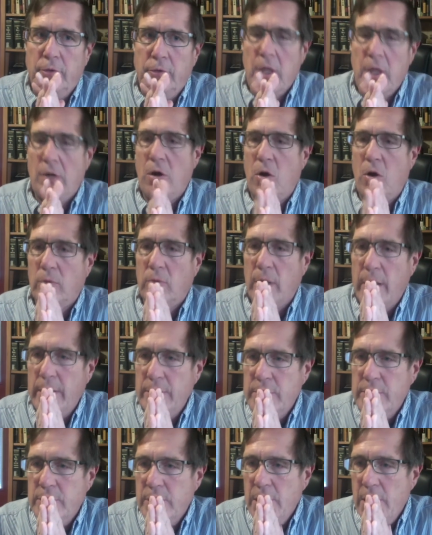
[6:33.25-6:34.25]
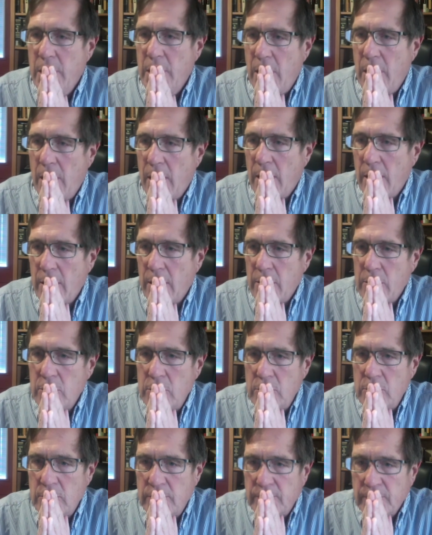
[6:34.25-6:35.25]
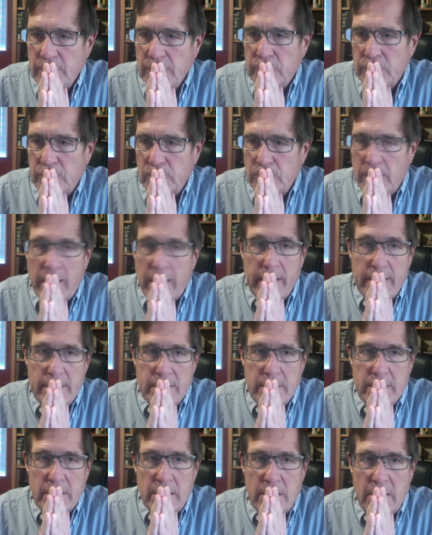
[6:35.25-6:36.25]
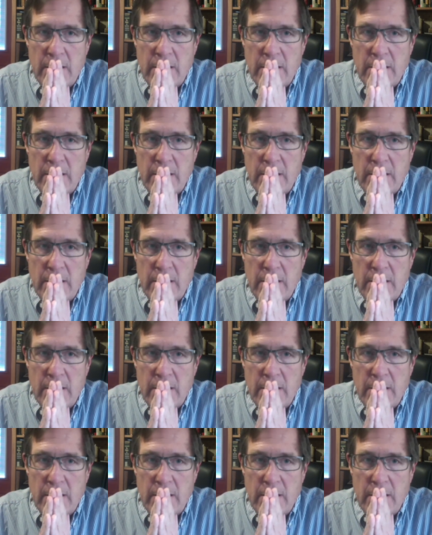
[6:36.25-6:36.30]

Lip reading: Not all rights are universal rights.